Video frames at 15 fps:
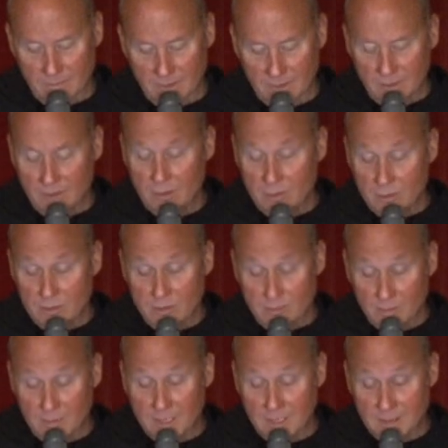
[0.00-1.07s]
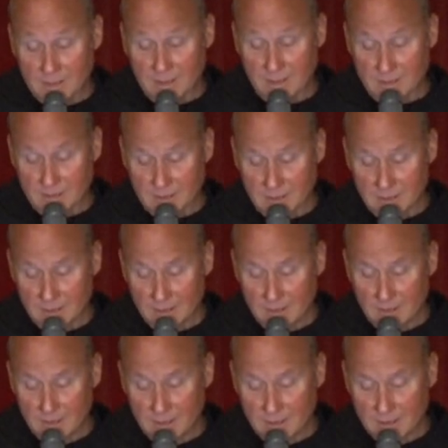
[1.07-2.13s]
The Eucharist reminds us
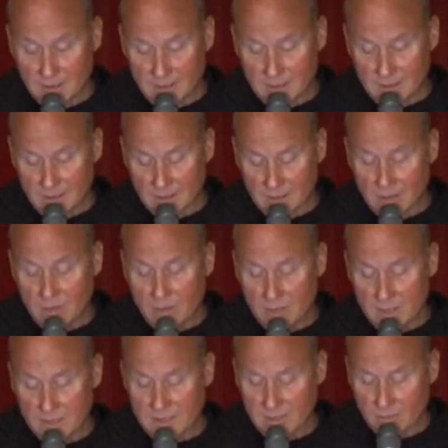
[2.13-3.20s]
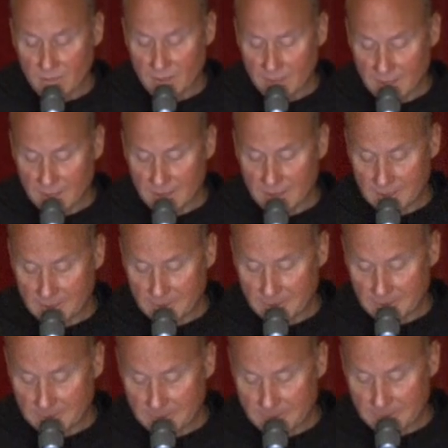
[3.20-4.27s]
uh, who it is that we thank.
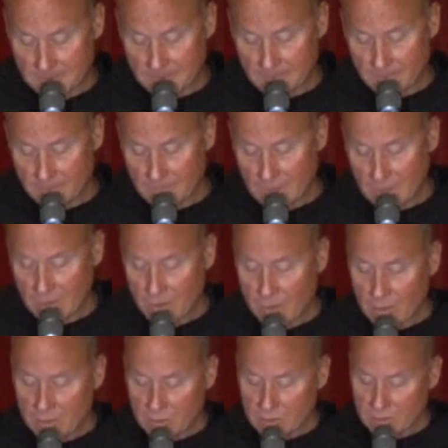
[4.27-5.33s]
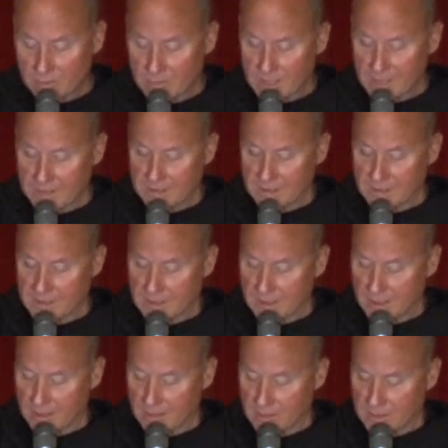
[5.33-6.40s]
The Eucharist reminds us that
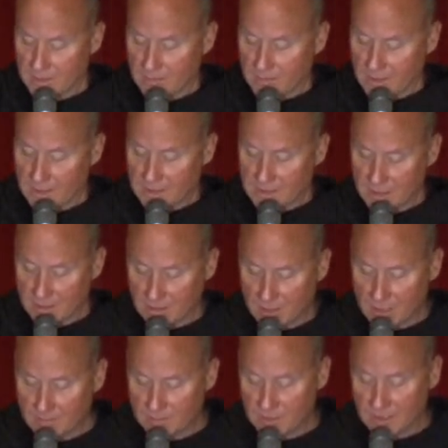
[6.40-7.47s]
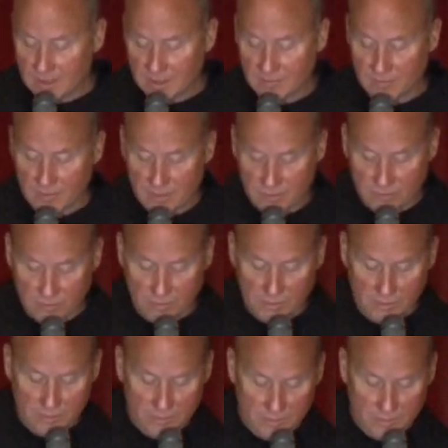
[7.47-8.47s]
there are some things that are objectively true.